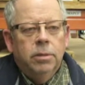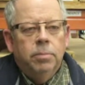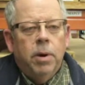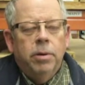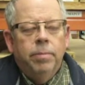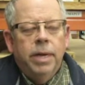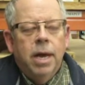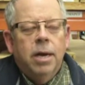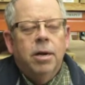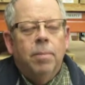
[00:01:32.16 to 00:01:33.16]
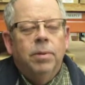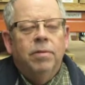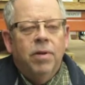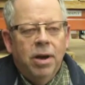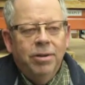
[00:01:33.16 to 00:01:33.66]
a couple of
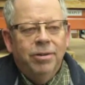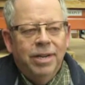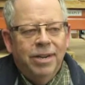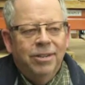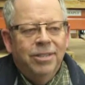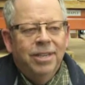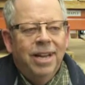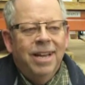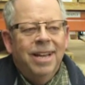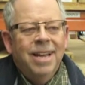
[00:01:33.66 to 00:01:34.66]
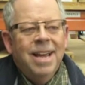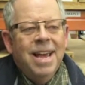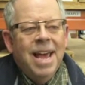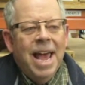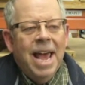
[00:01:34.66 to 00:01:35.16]
hundred years,
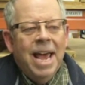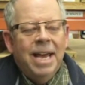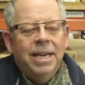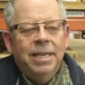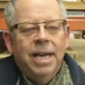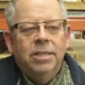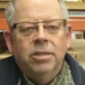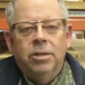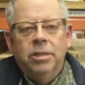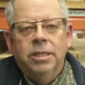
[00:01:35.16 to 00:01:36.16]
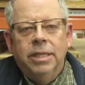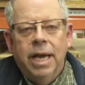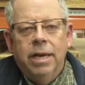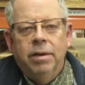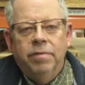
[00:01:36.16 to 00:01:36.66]
and it takes a good
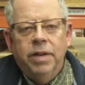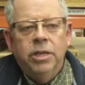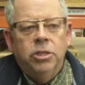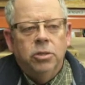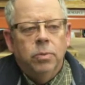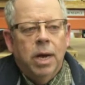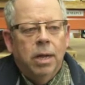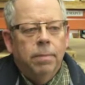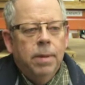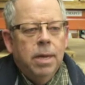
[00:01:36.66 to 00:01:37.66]
stain and finishes well.